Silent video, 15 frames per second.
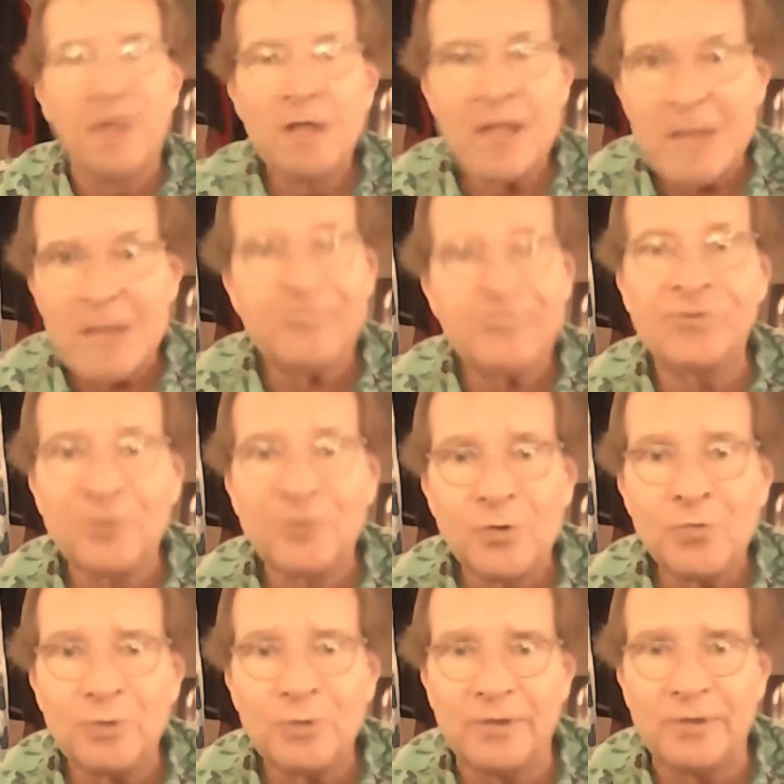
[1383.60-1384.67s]

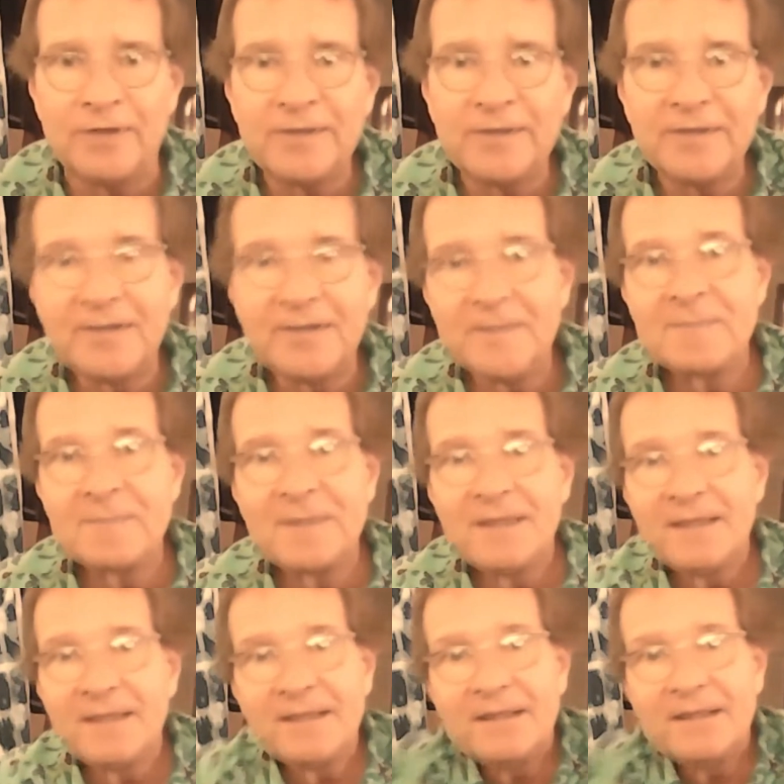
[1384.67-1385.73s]
absolutely.
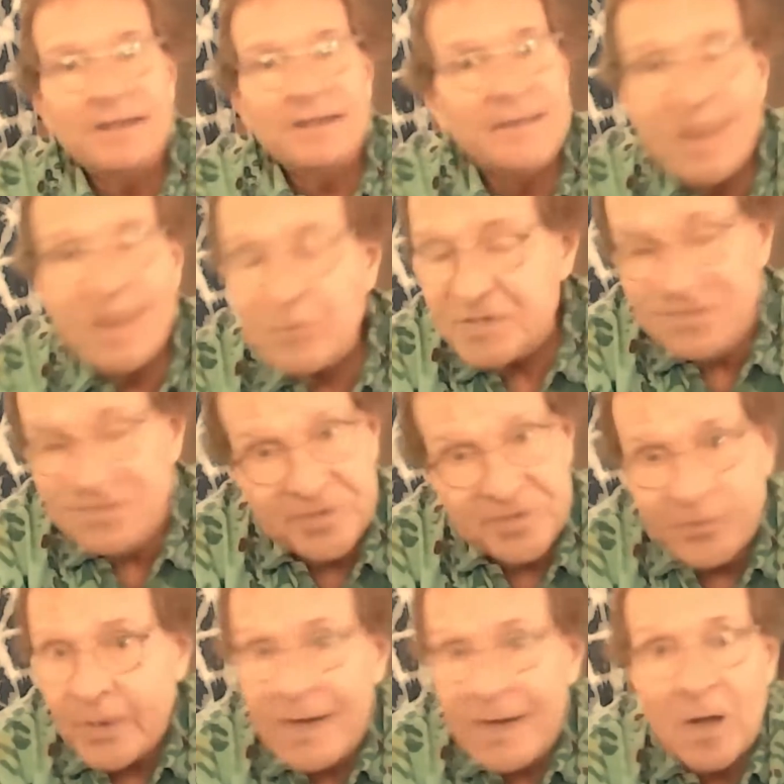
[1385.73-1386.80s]
And they were just a
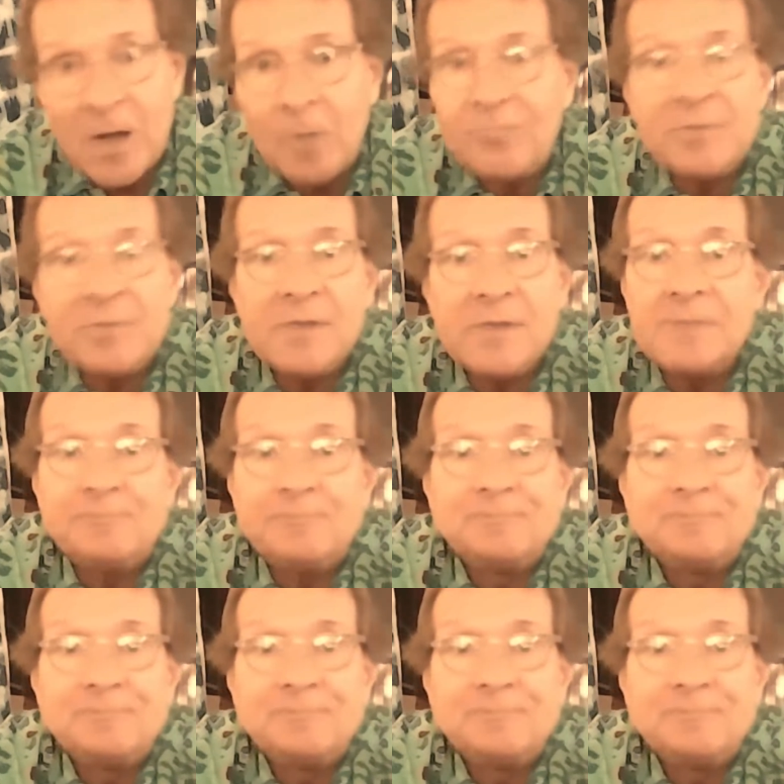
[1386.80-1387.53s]
great help to me.